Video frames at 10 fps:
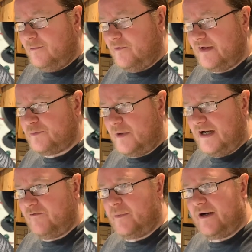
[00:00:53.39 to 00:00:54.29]
That's by
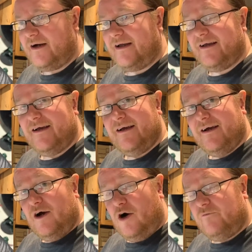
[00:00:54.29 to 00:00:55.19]
the by.
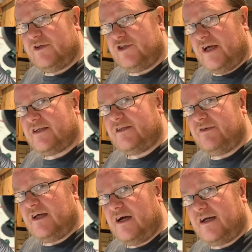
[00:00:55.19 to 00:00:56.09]
On the chest of the
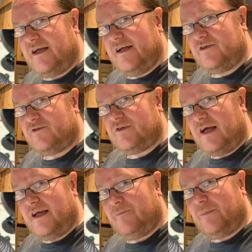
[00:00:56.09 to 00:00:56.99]
Dark Angels,
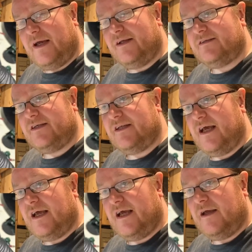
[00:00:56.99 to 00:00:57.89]
I am painting
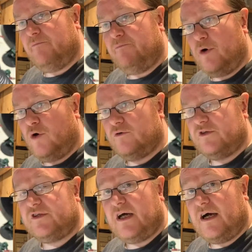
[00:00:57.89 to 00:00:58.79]
a
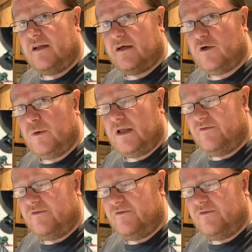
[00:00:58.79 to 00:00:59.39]
bone-style aquila.